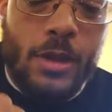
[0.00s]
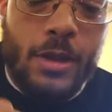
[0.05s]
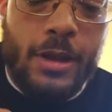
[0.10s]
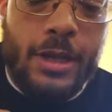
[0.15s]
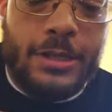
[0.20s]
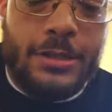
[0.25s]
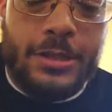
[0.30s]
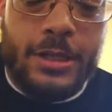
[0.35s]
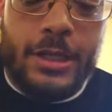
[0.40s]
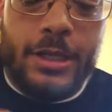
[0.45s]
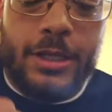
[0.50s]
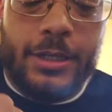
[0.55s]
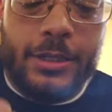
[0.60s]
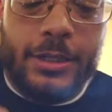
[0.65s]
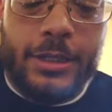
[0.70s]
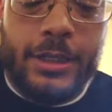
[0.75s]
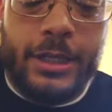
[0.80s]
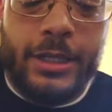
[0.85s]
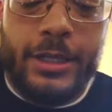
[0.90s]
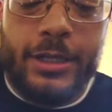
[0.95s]
Let's uh,
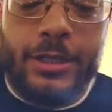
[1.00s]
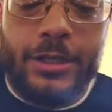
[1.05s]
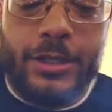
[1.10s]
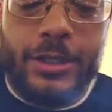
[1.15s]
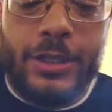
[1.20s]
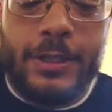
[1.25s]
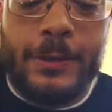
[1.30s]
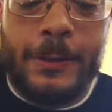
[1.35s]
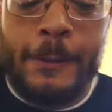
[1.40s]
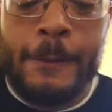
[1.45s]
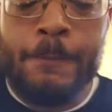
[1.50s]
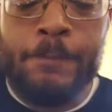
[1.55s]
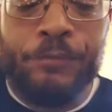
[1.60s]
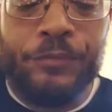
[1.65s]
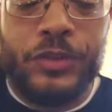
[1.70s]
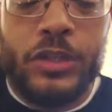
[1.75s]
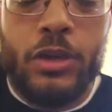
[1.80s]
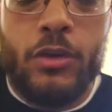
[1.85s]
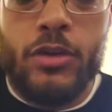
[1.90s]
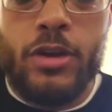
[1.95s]
cut into this.
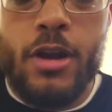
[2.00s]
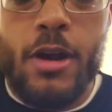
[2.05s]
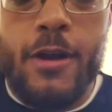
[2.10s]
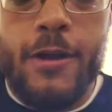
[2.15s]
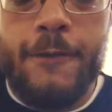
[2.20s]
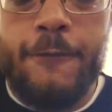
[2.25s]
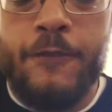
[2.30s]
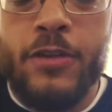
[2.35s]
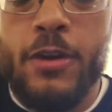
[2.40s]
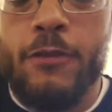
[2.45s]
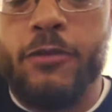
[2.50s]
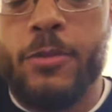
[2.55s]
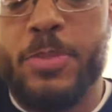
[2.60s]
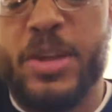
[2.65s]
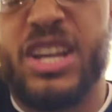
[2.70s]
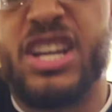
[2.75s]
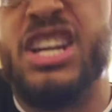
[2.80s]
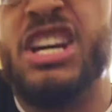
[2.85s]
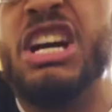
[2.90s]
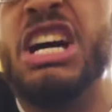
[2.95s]
You can already feel from
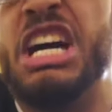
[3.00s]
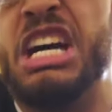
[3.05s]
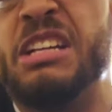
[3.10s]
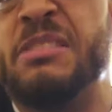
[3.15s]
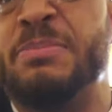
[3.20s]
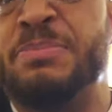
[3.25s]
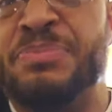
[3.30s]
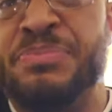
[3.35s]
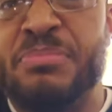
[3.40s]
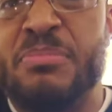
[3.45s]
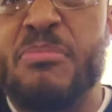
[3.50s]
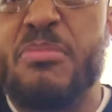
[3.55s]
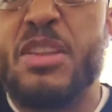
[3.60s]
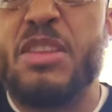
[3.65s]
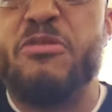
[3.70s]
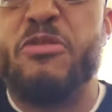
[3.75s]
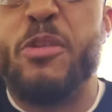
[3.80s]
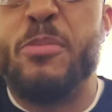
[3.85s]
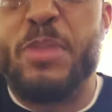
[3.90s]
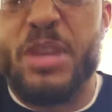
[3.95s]
the cut,
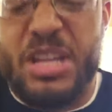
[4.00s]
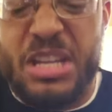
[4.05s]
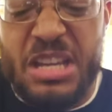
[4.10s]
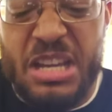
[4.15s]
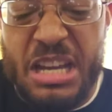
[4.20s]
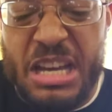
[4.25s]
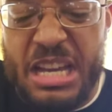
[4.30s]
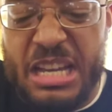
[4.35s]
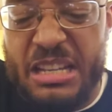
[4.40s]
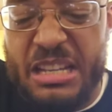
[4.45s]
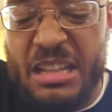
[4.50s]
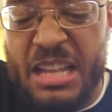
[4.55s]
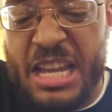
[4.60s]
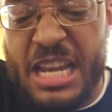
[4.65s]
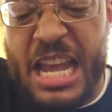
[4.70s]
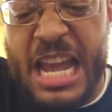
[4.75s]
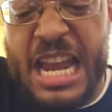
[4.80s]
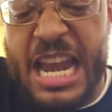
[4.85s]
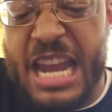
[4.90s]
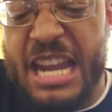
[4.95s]
from the cut,
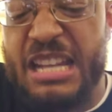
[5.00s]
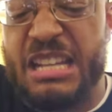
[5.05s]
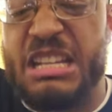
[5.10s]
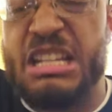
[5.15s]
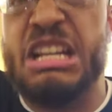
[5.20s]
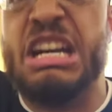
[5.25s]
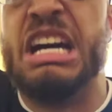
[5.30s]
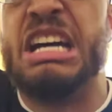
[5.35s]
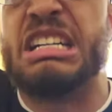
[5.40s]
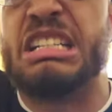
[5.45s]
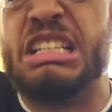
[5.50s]
like I gotta cut,